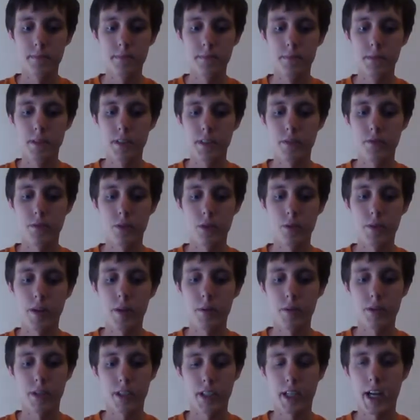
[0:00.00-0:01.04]
When a format
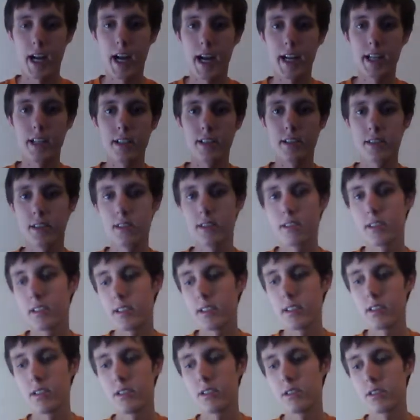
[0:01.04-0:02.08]
when Caius
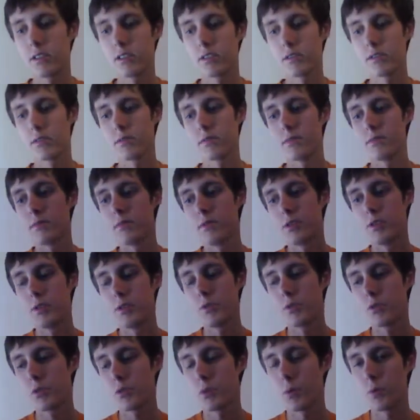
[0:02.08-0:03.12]
is
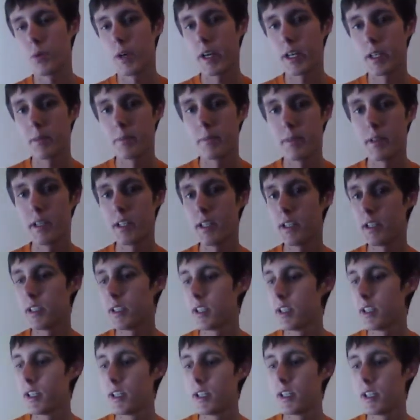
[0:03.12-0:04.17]
used quite a bit,
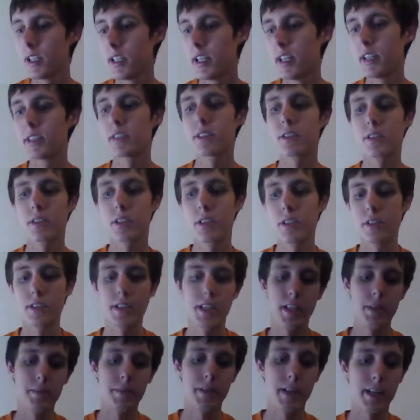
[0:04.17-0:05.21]
it's good to
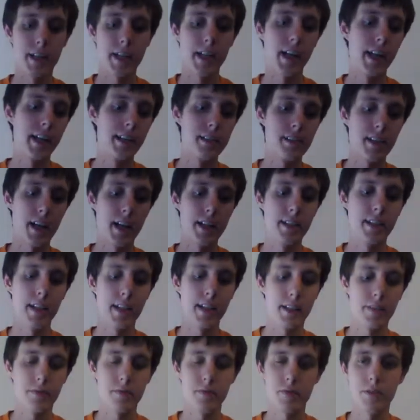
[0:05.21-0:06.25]
keep that guy side
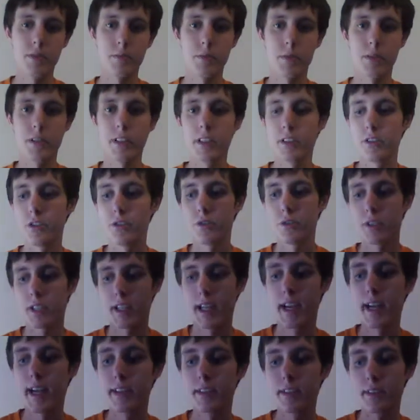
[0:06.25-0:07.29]
decked if your opponent is using
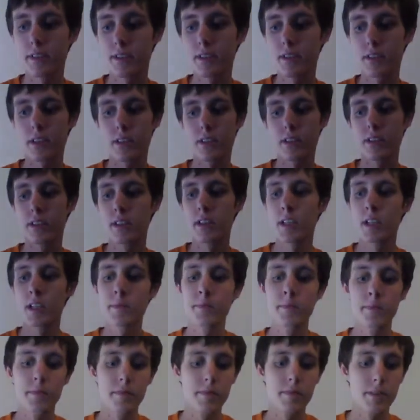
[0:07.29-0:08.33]
Caius's, or
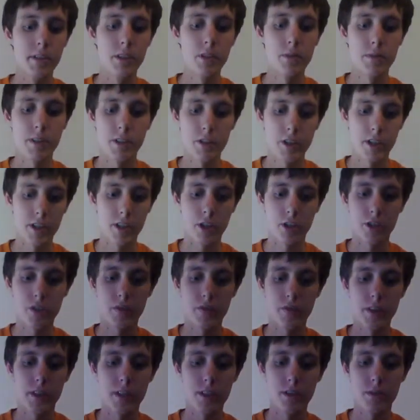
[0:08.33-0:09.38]
Red Dragon
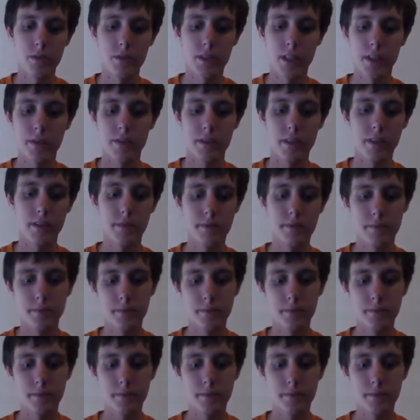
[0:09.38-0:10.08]
Archfiend or whatever.